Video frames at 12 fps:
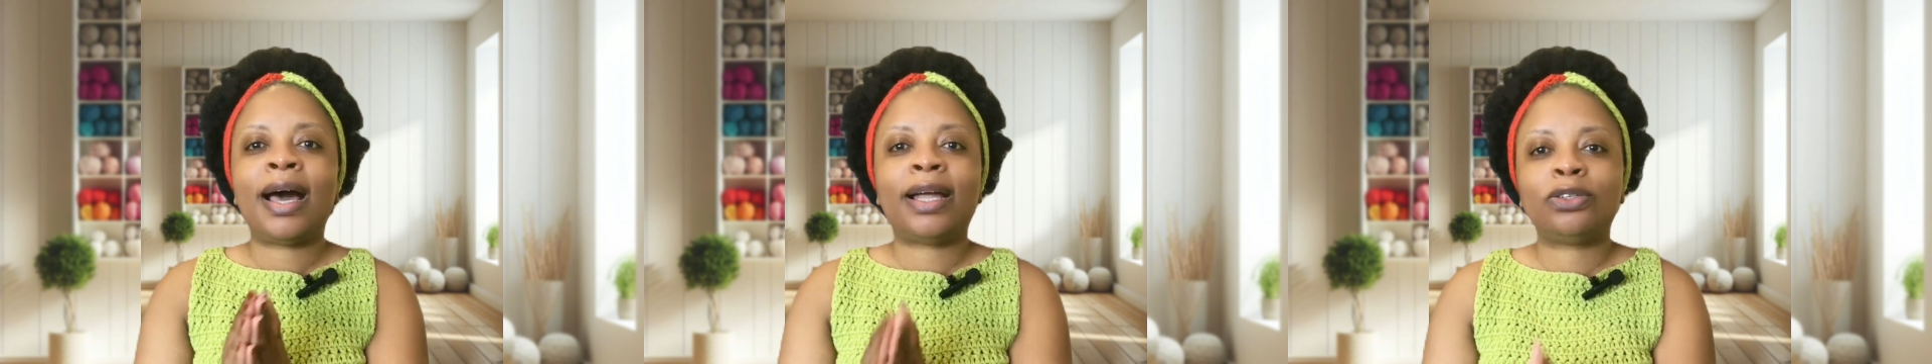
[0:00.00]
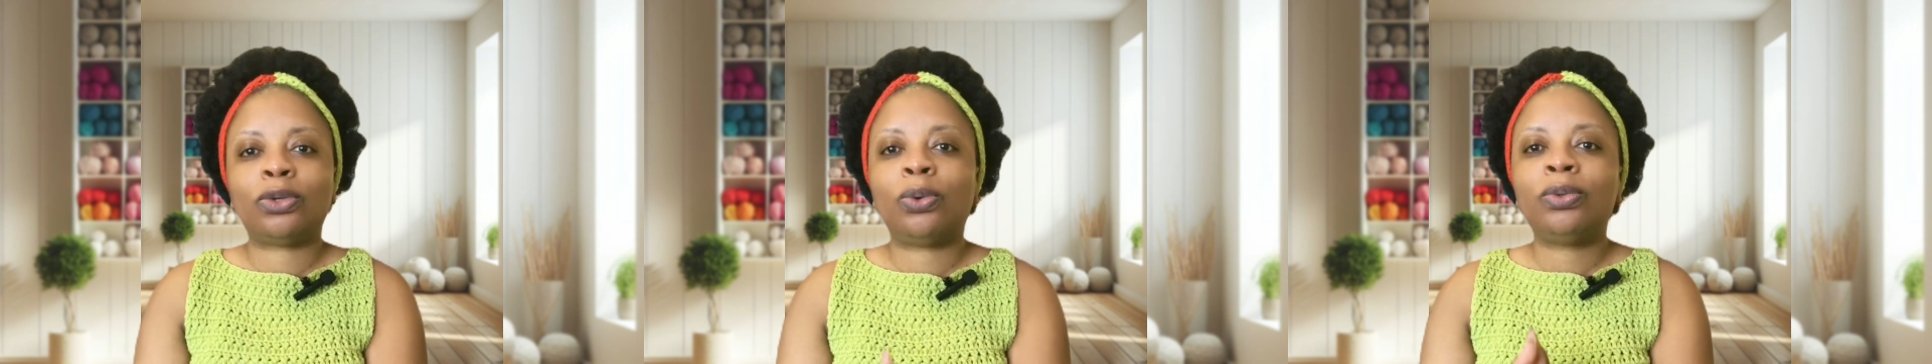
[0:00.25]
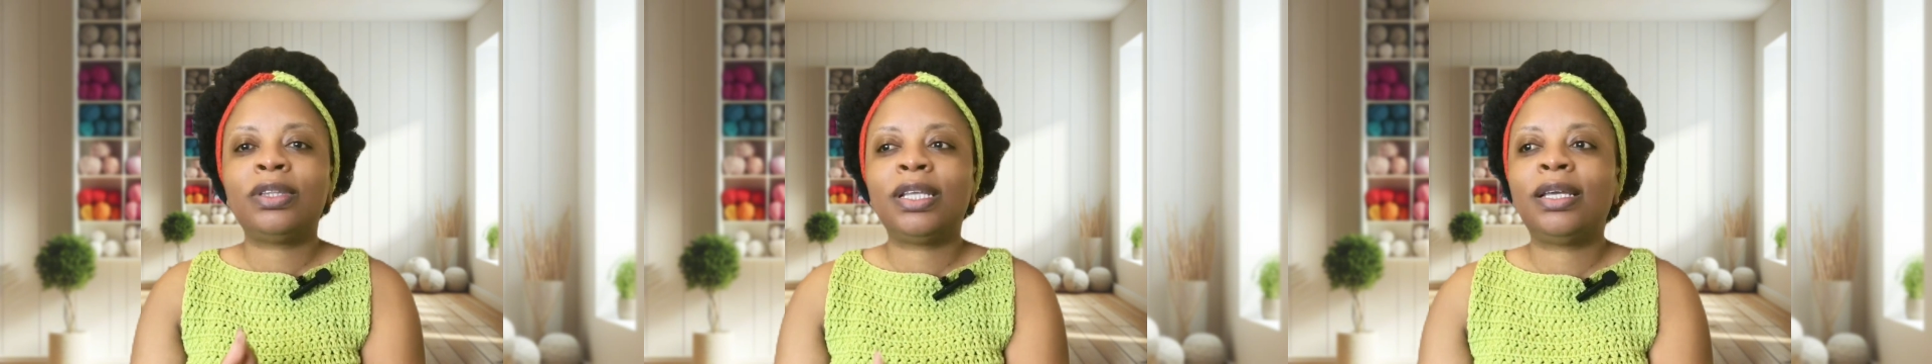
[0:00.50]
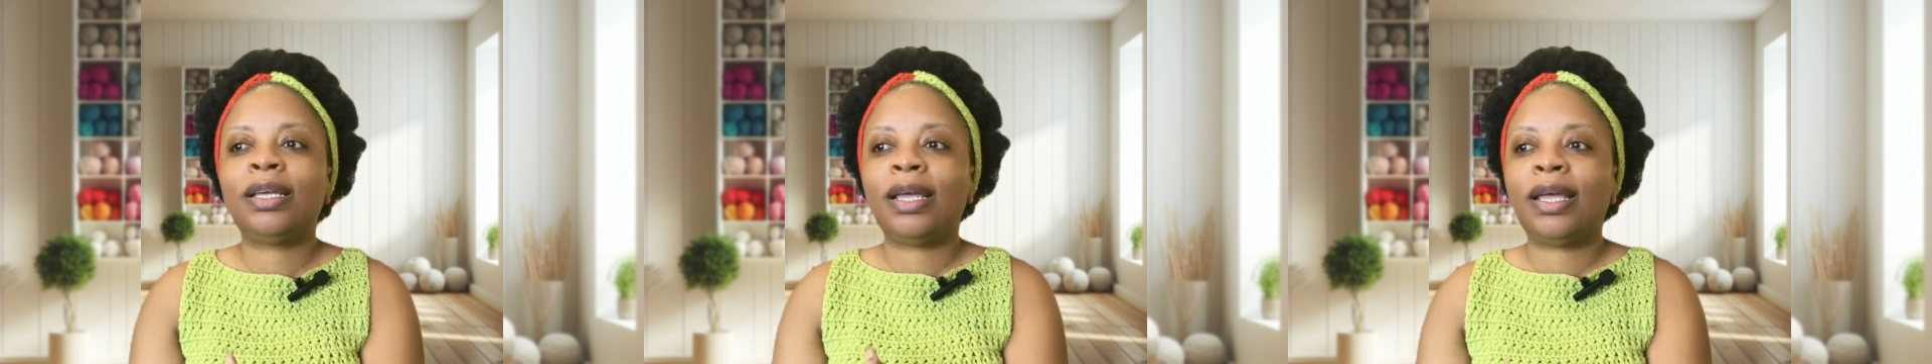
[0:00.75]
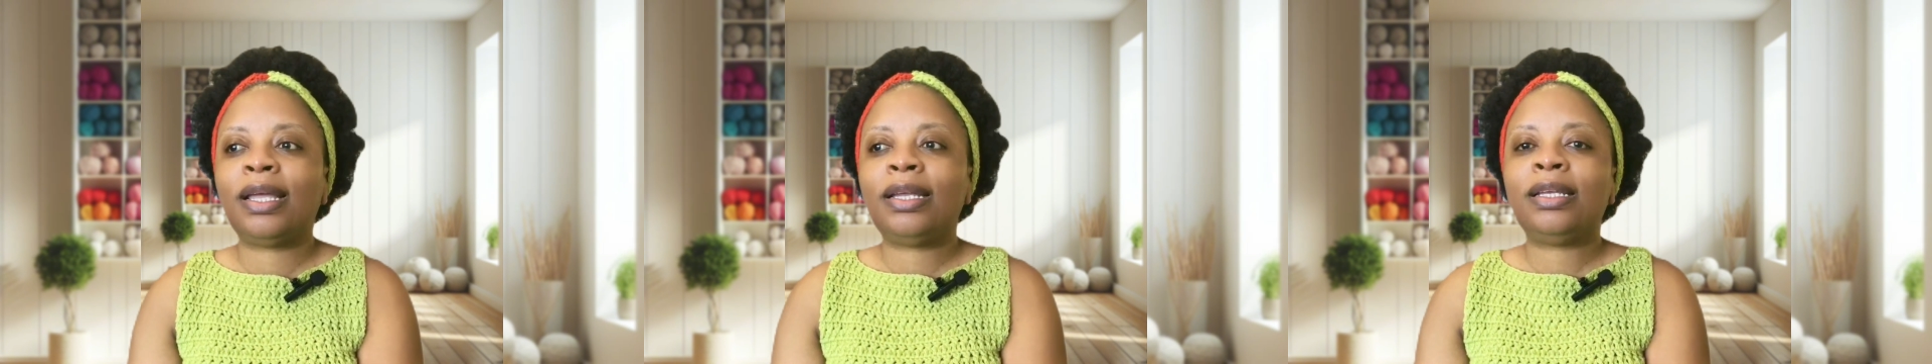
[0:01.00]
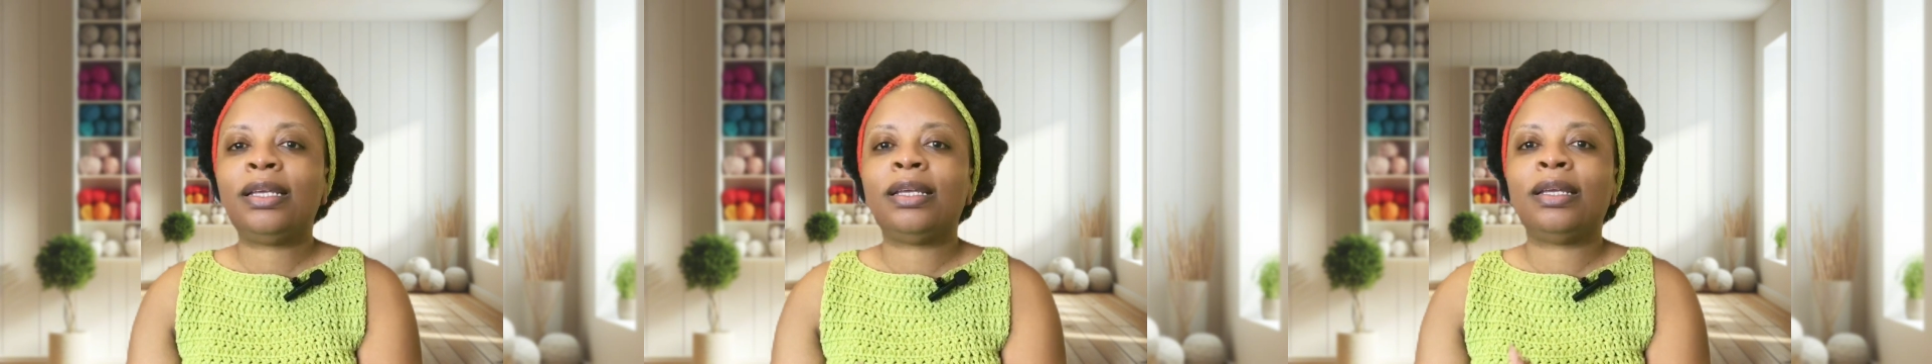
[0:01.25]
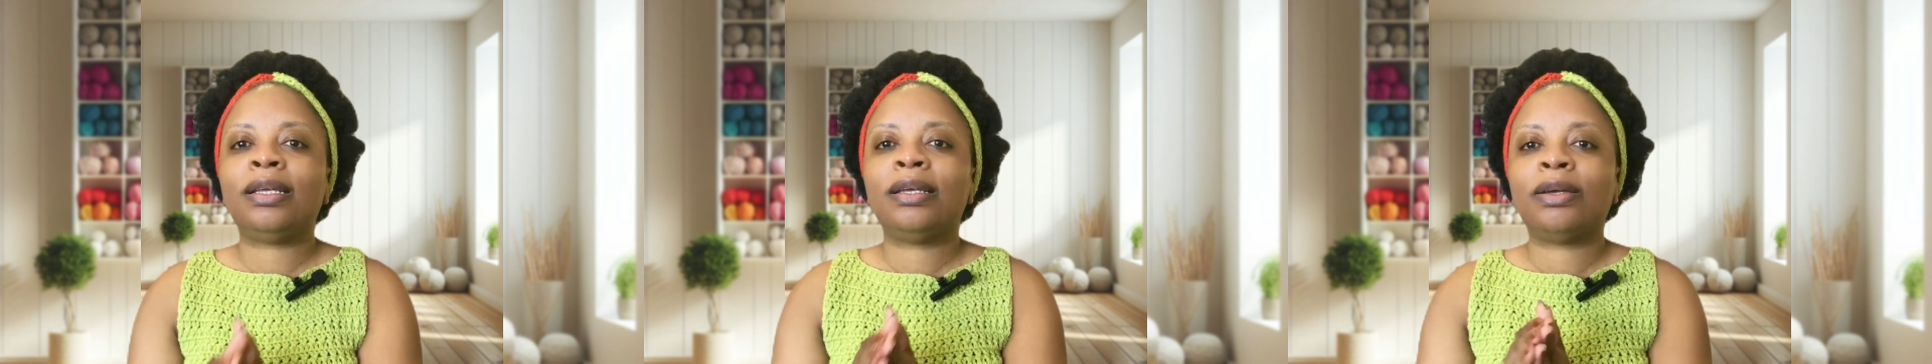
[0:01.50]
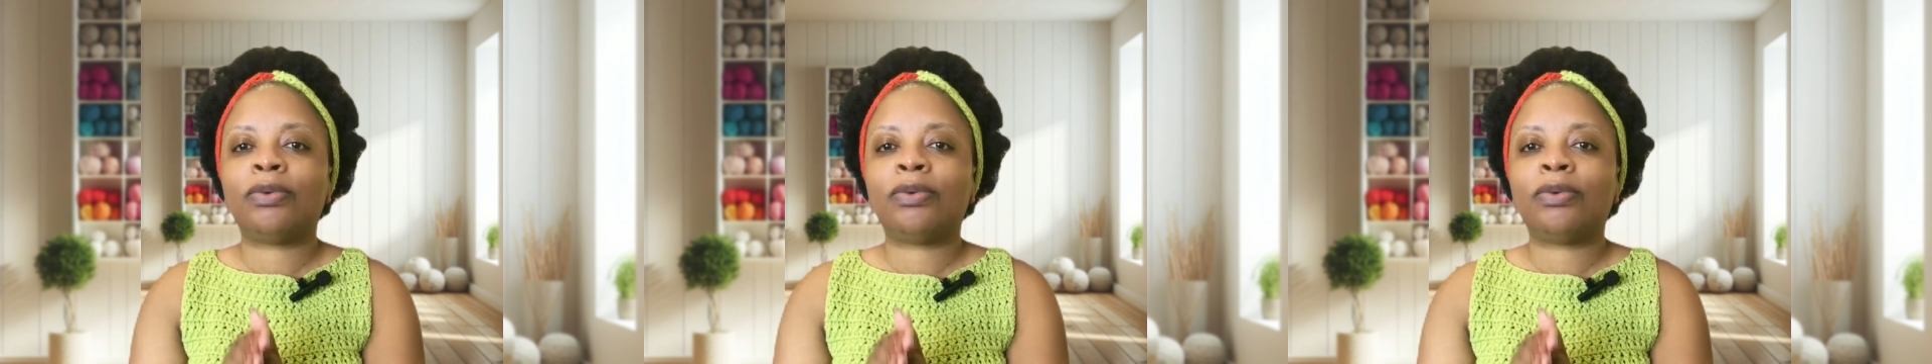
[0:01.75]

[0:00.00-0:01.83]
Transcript: I don't think any